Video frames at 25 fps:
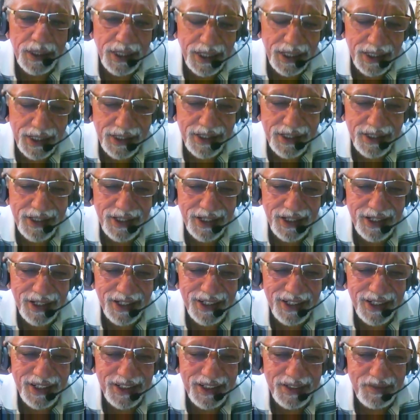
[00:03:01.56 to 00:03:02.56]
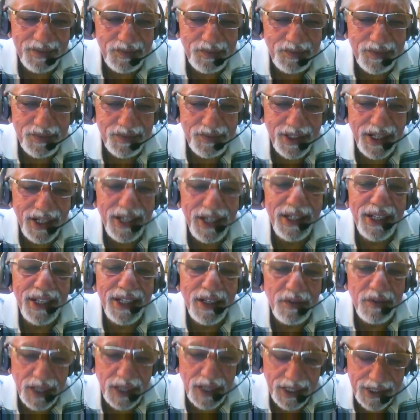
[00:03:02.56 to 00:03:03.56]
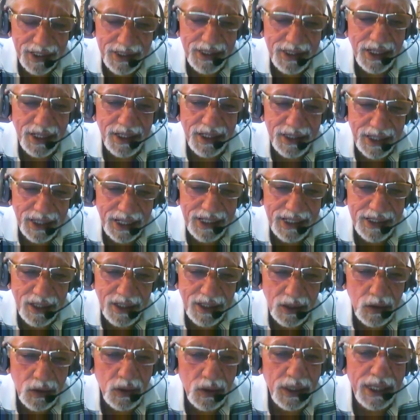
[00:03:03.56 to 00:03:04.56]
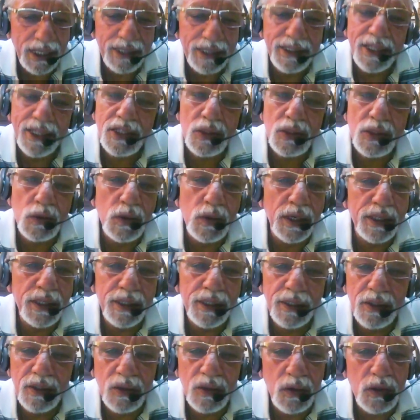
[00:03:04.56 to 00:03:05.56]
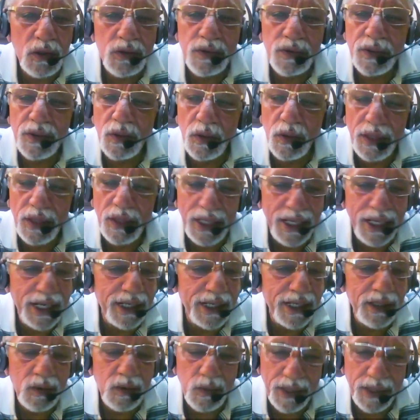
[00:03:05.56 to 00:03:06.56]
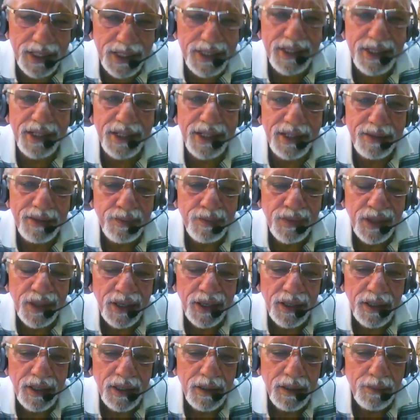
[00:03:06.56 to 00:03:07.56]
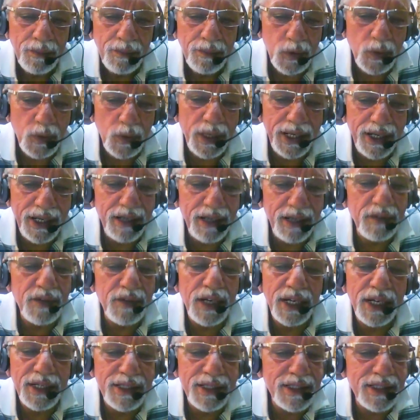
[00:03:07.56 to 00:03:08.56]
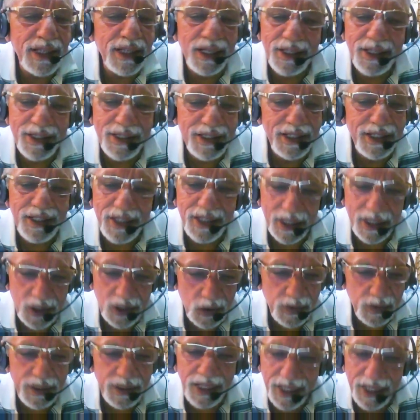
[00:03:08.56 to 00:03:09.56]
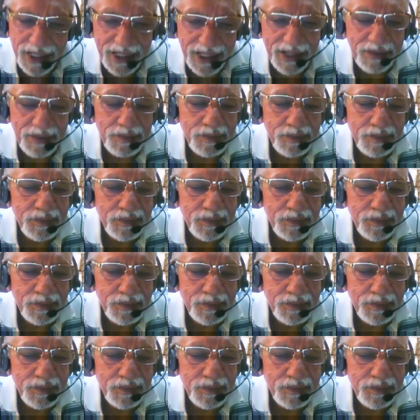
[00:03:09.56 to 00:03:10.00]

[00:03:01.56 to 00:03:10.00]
case India-Afghanistan ties are good. And this 200 crores will only get invested, provided Afghanistan is in touch with India.